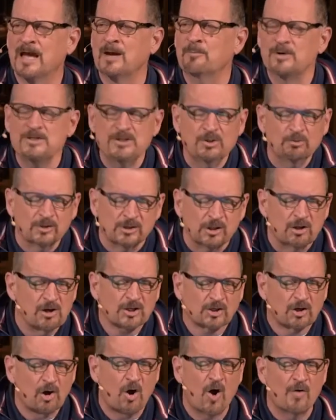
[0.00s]
And when you
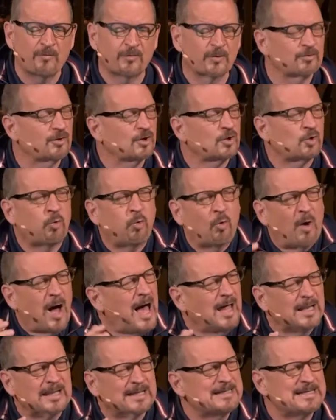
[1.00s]
look over the
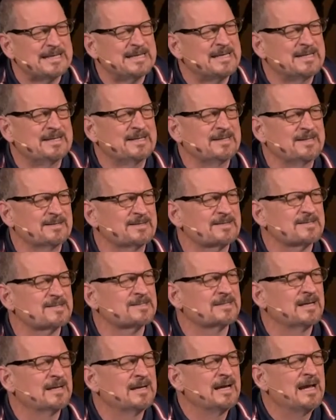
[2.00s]

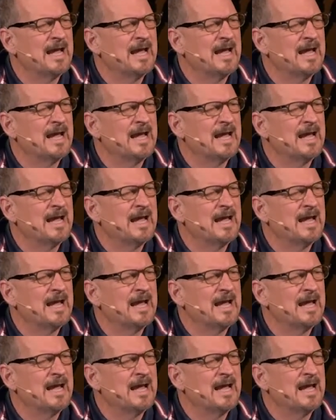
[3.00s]
qualities